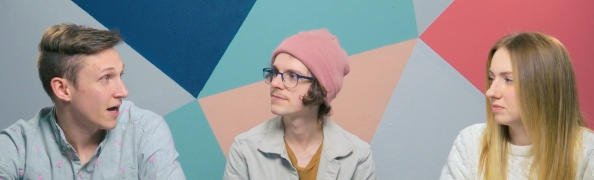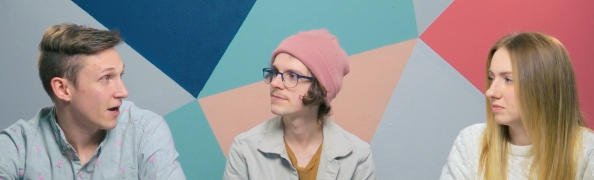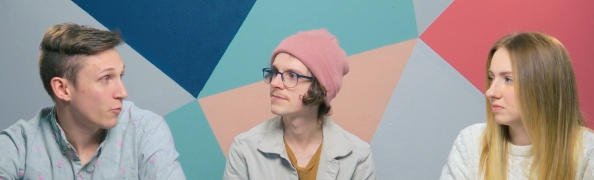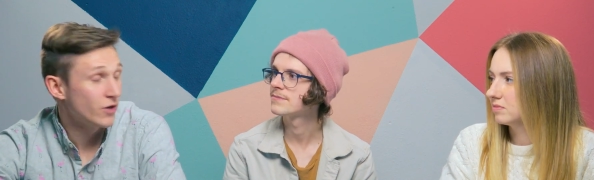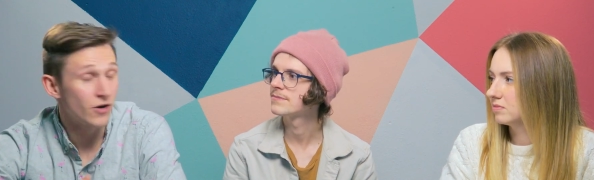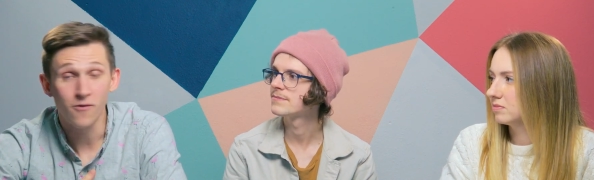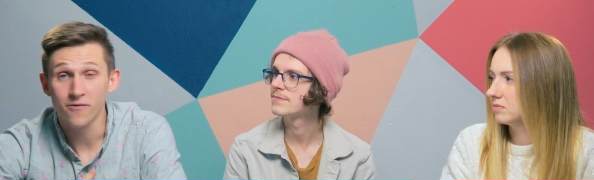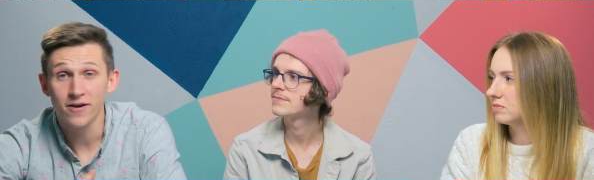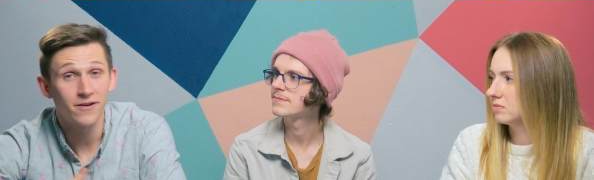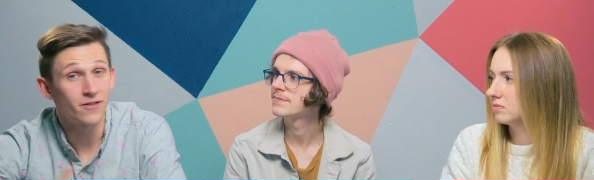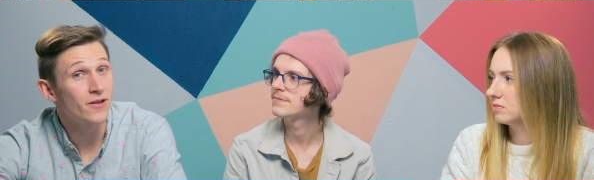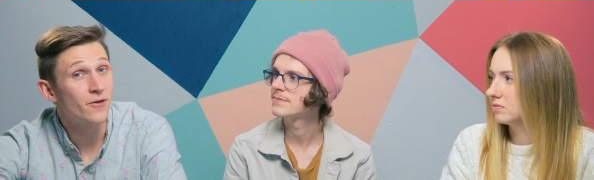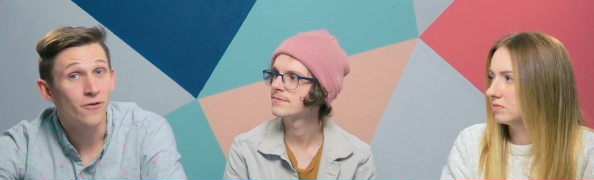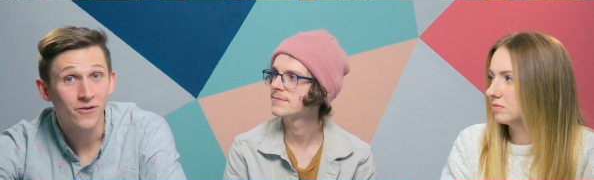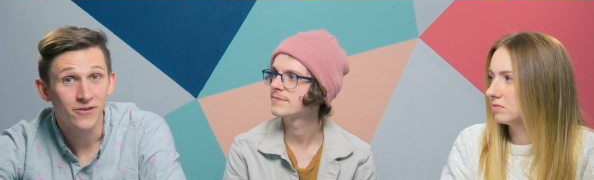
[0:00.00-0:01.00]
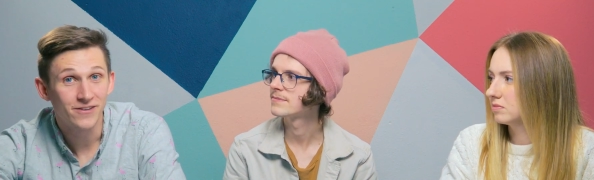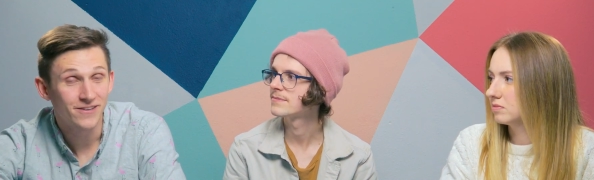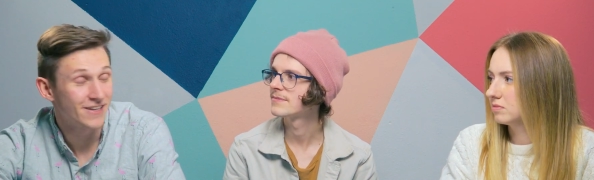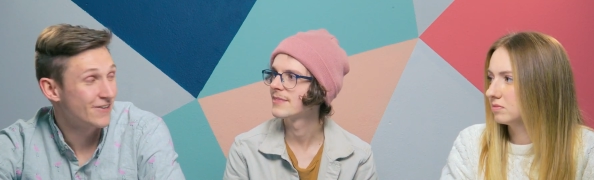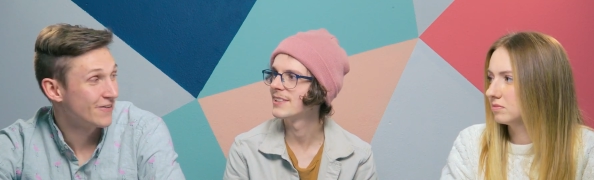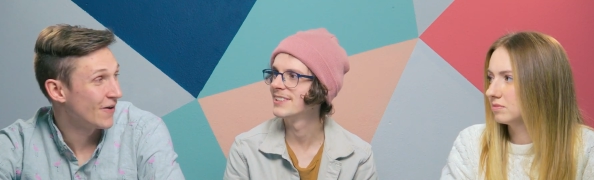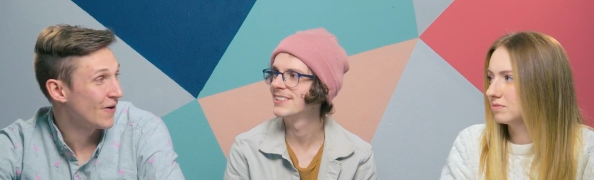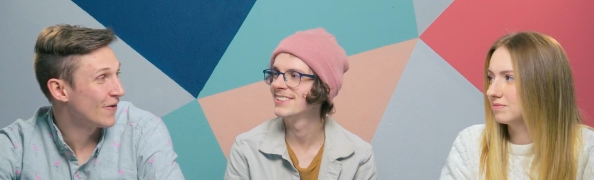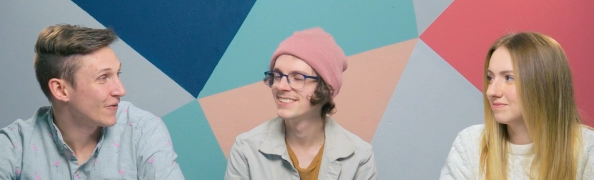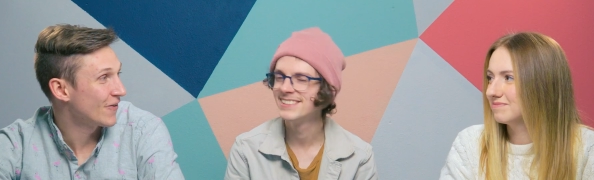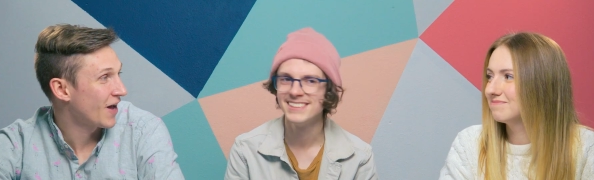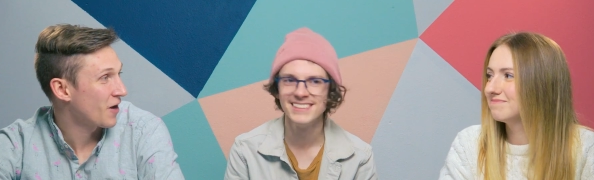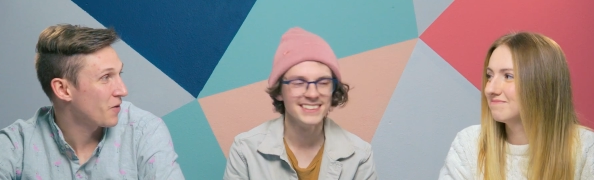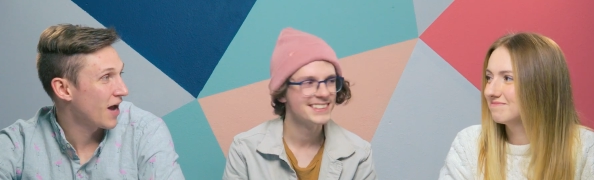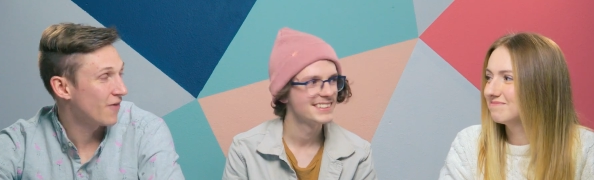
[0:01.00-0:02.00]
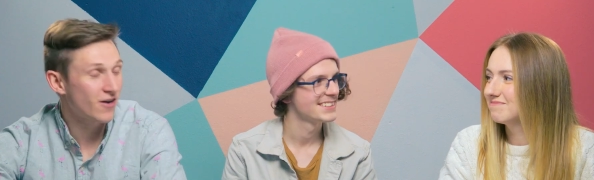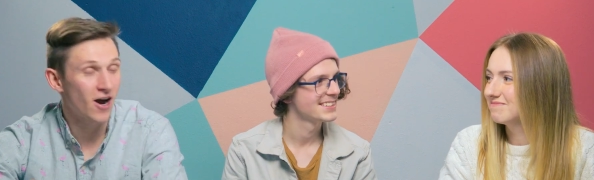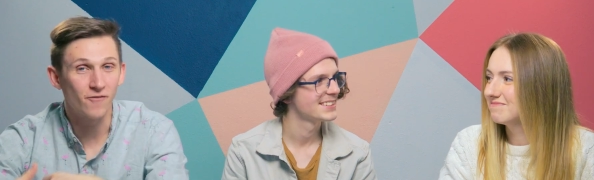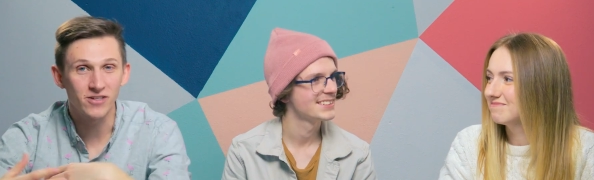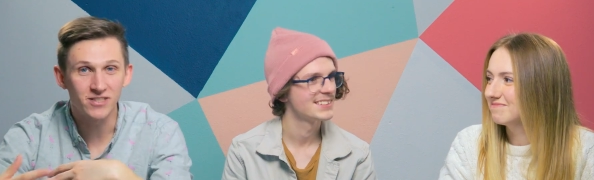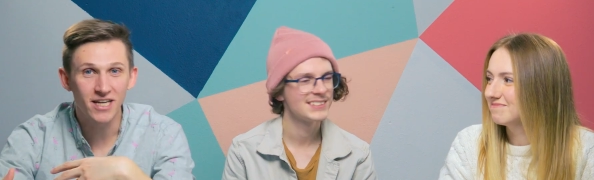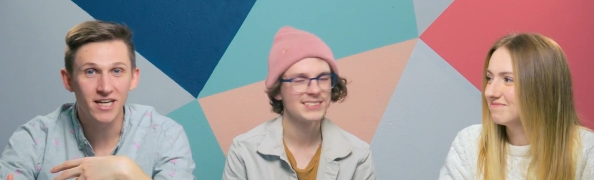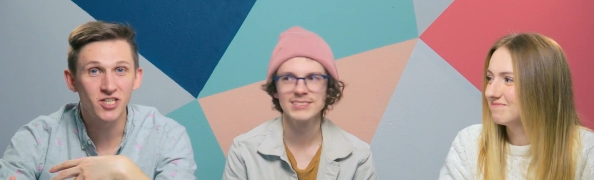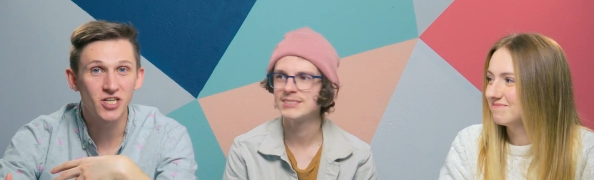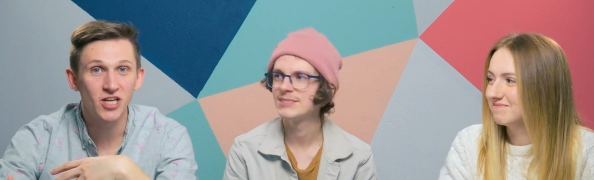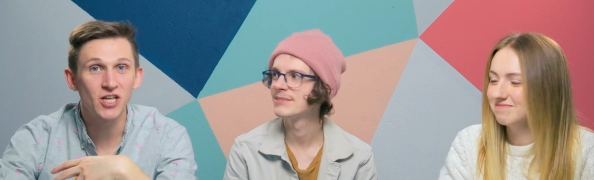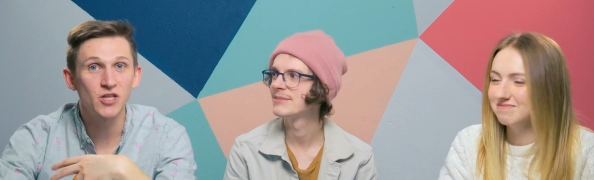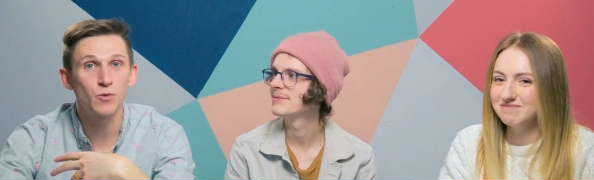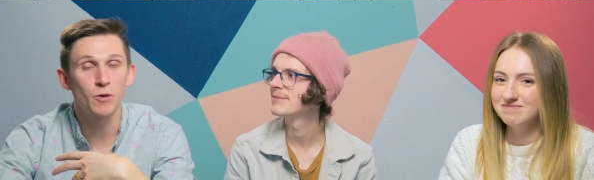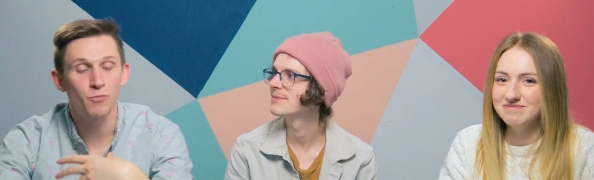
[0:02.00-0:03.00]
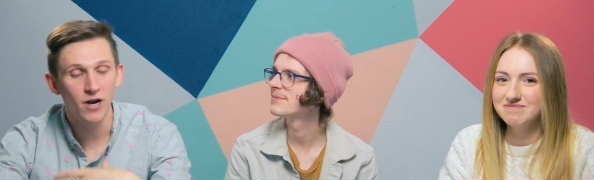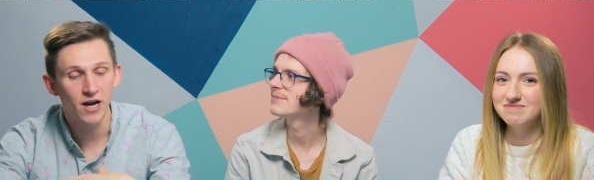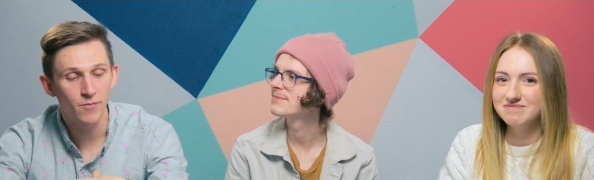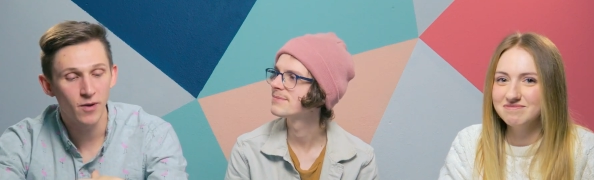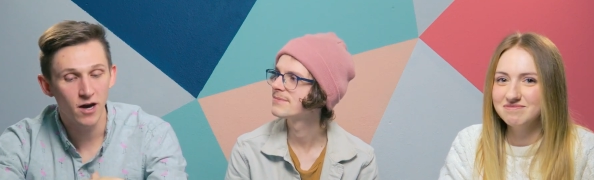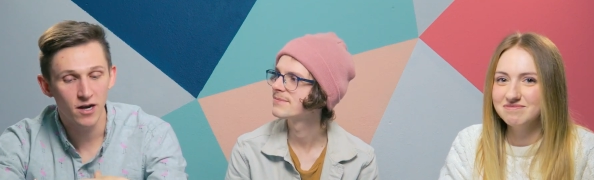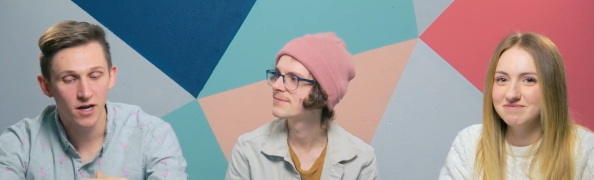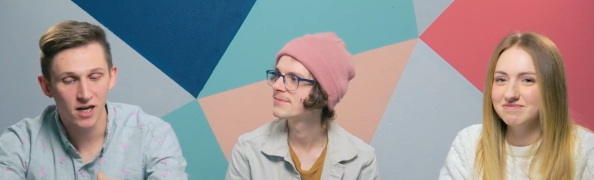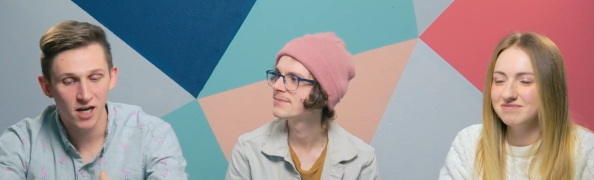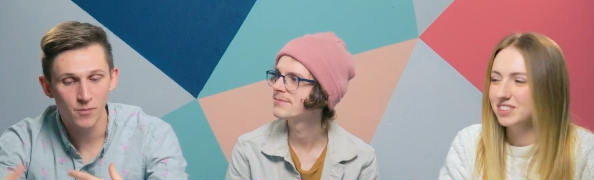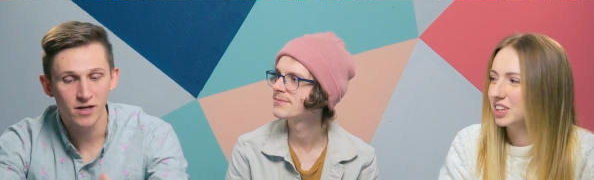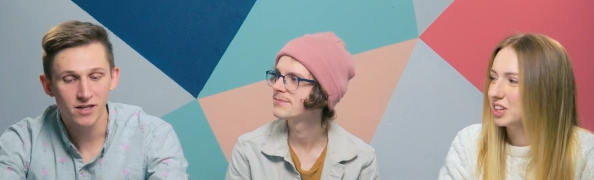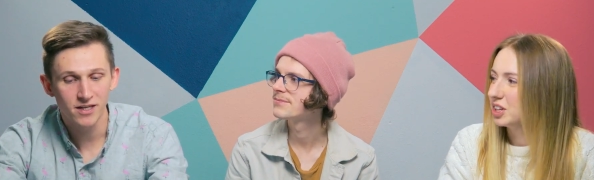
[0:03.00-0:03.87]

Speaker 1: We know very little, like we have conversations, we pray about it, and I'm